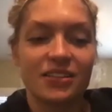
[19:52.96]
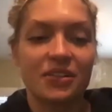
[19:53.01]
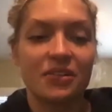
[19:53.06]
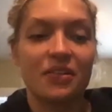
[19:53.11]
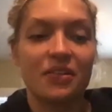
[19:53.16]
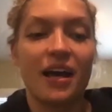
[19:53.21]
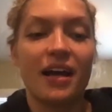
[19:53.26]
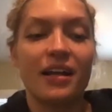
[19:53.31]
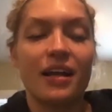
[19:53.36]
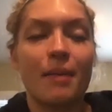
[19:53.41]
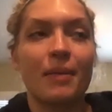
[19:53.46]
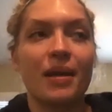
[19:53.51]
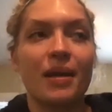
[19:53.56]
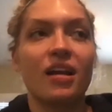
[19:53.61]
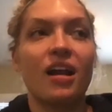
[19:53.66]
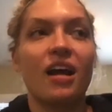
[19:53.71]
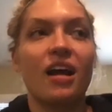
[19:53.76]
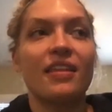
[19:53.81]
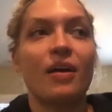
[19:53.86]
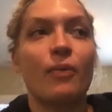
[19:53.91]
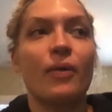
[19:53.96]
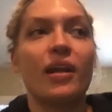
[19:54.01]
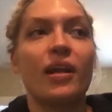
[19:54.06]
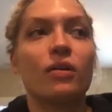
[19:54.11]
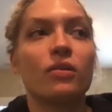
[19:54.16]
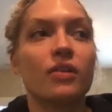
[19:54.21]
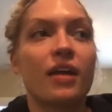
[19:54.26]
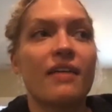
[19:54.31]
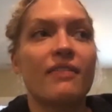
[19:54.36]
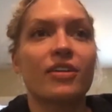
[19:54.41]
that, I mean, not that we
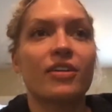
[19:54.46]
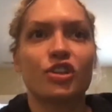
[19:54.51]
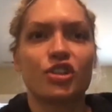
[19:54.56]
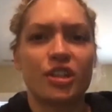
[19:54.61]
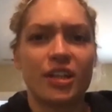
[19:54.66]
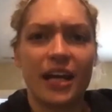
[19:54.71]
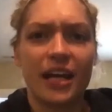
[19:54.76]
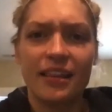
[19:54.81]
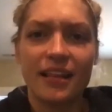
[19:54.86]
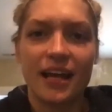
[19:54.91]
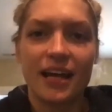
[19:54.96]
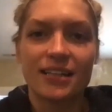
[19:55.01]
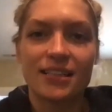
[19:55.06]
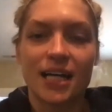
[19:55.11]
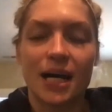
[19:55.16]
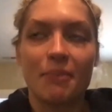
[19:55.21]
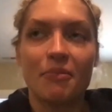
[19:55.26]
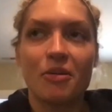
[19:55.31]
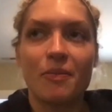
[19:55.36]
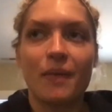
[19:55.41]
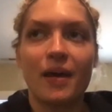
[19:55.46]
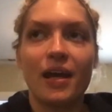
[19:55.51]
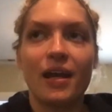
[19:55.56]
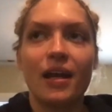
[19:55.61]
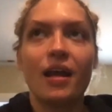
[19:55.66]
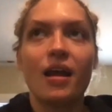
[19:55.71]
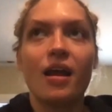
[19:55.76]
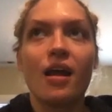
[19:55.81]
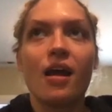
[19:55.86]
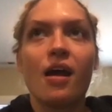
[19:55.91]
don't ever train that time
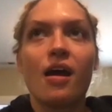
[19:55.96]
domain.